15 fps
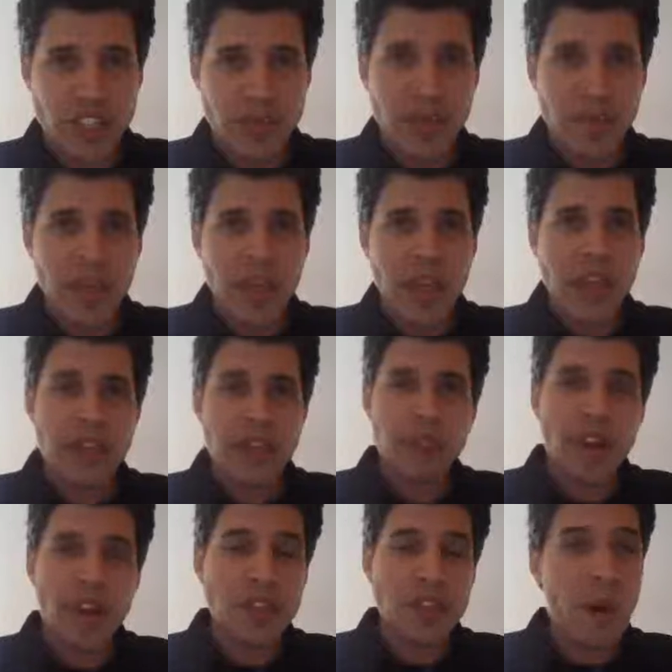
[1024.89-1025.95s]
just
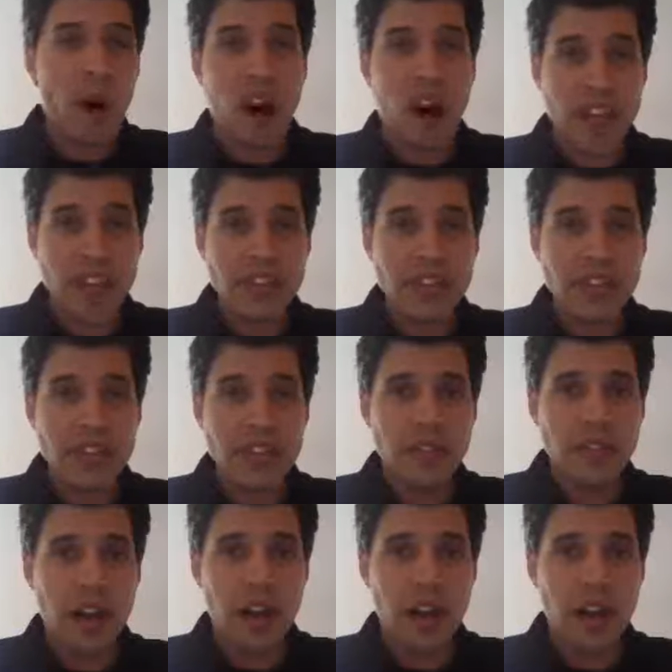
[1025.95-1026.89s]
press pause